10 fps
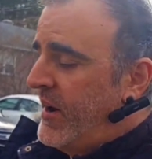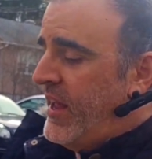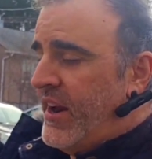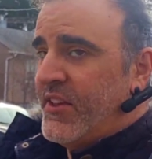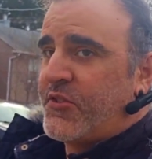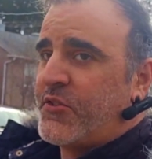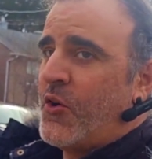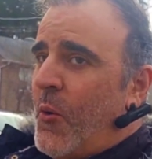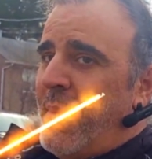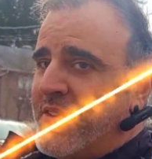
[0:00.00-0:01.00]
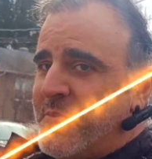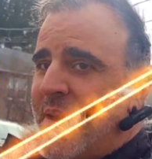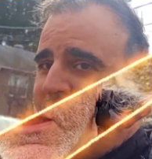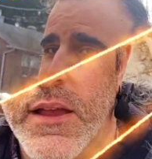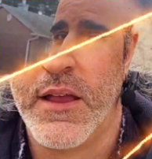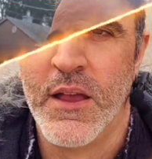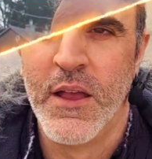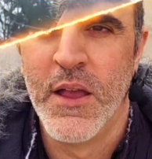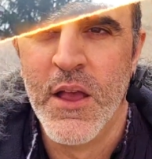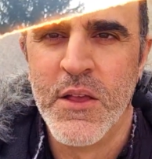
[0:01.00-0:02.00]
It is so much better.
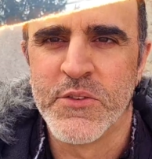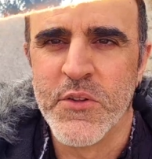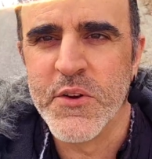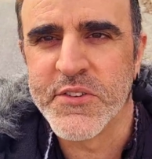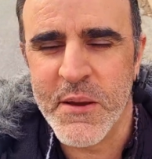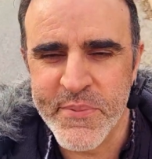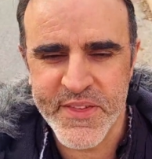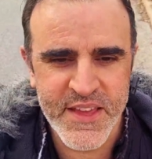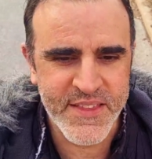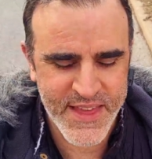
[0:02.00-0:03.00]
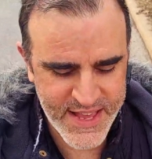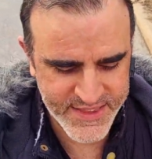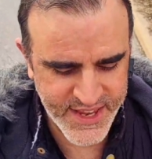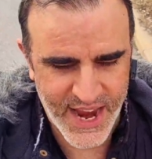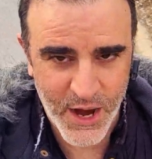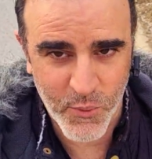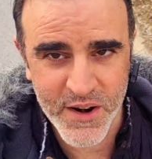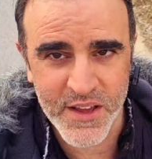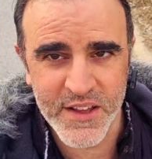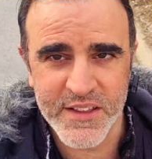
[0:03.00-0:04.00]
So there's something that I want
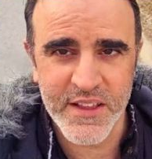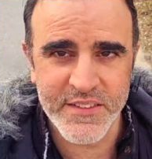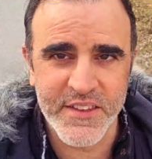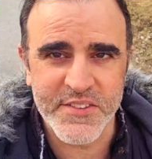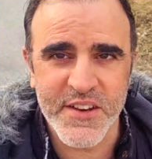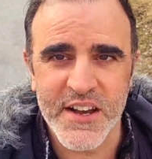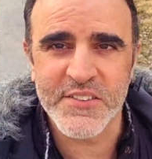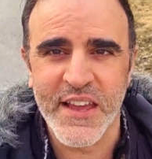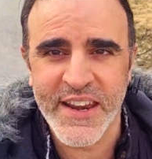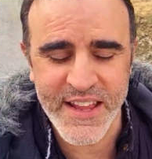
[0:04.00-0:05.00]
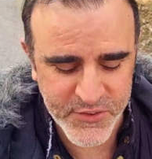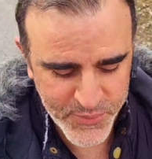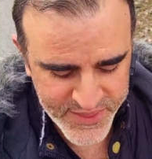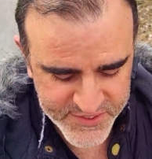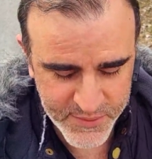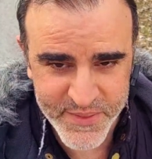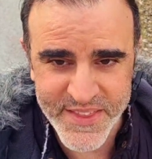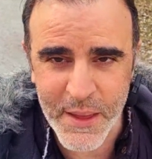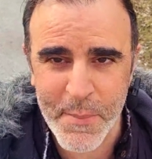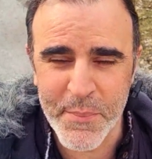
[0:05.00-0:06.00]
to discuss, and it's really something
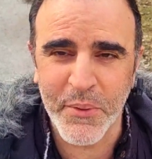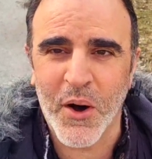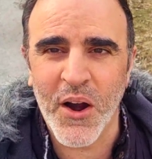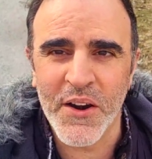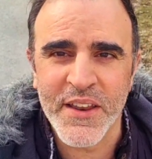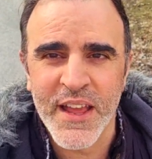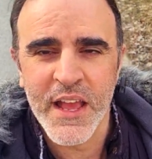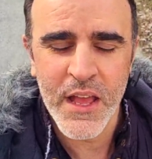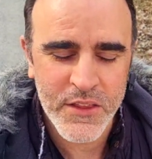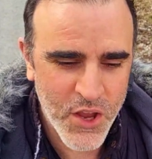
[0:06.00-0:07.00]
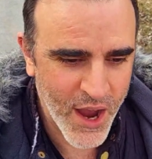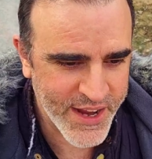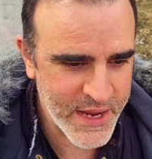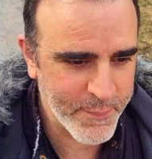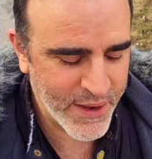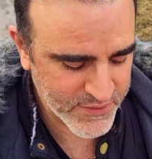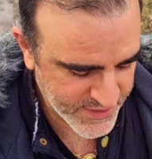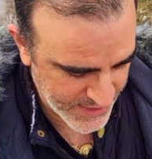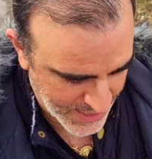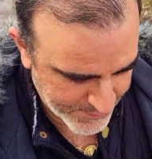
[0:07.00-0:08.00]
that people aren't talking about,
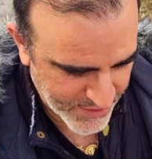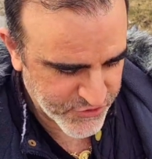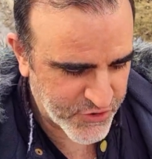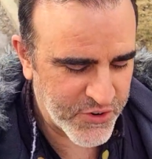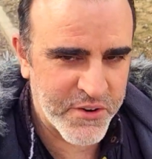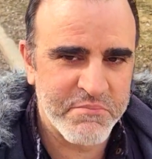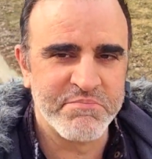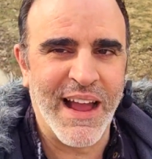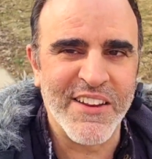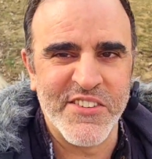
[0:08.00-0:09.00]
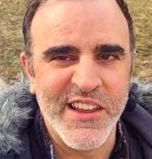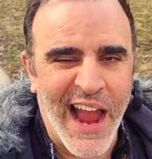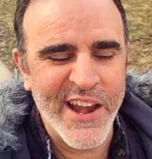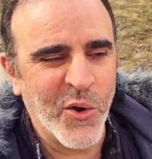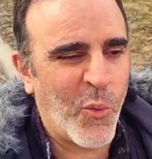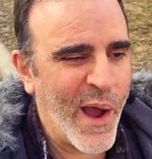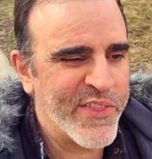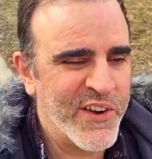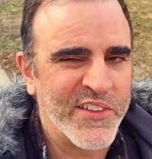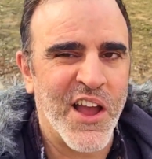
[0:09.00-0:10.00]
and I'm not sure, actually I know why
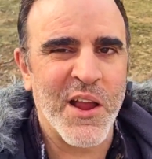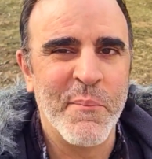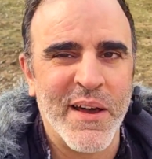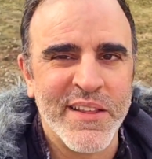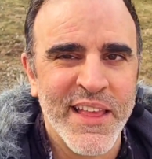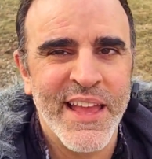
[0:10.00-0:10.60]
they're not talking about it.